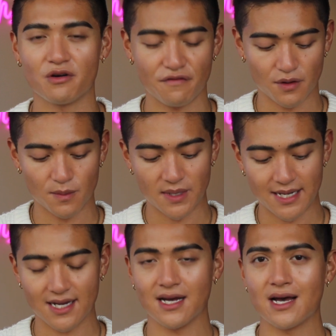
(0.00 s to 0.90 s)
a full
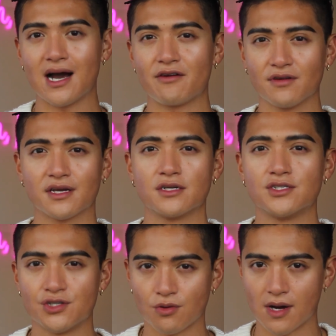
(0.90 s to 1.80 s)
beat, I really
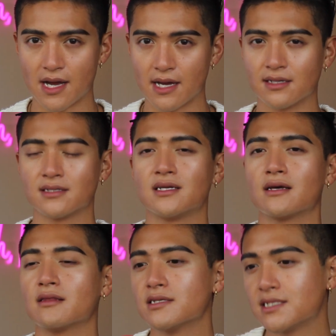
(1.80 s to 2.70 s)
enjoy
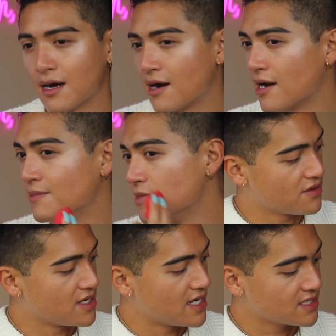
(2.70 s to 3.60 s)
taking the time. So
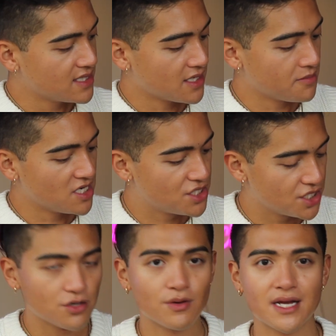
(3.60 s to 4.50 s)
the next thing I'm gonna
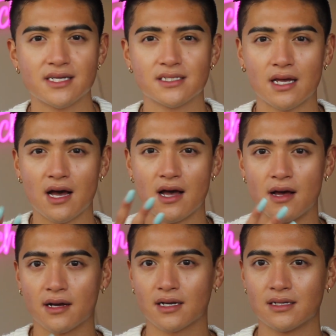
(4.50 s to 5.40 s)
do is
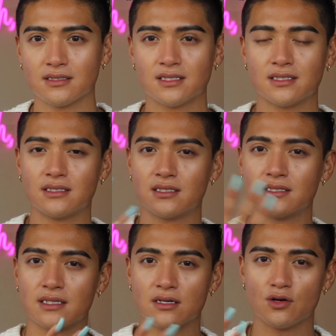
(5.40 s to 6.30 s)

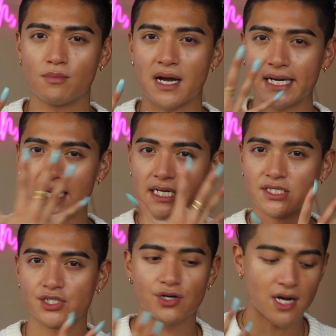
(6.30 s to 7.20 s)
conceal my
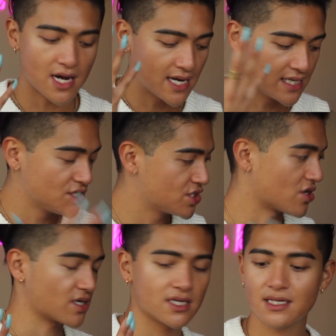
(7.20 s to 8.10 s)
under eye
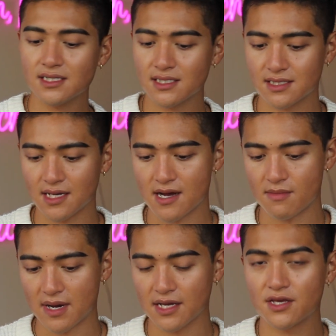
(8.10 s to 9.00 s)
darkness.
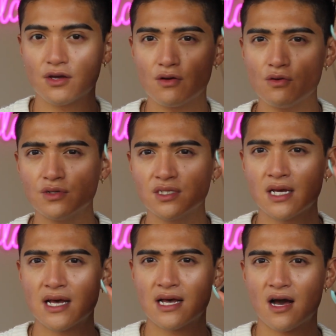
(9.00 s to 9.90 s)
I use
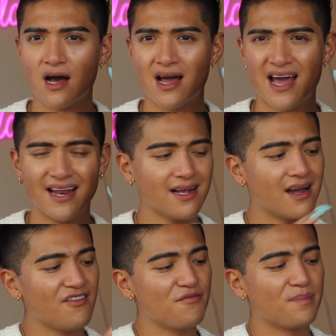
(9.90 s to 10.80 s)
any
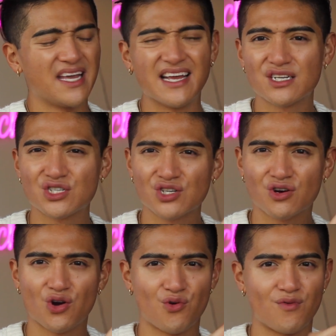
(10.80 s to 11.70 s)
kind of peach
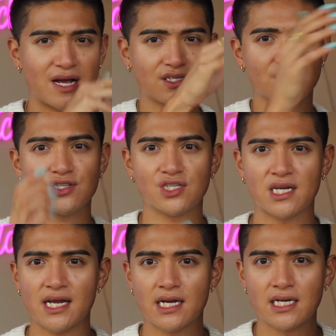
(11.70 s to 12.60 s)
corrector
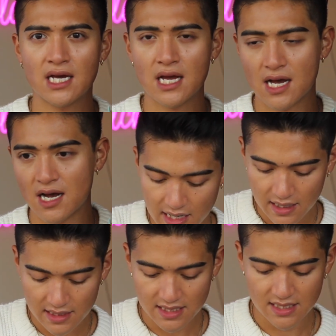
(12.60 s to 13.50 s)
shade, and I
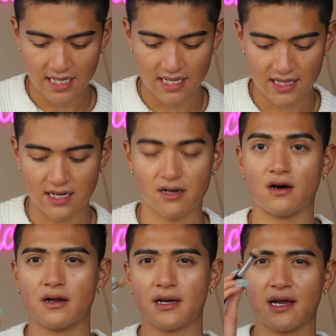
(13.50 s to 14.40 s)
like to take that
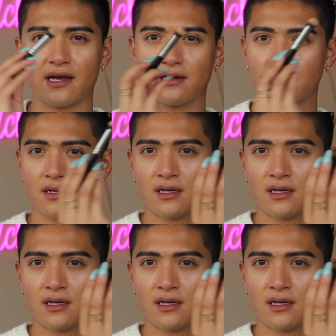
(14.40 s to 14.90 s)
on a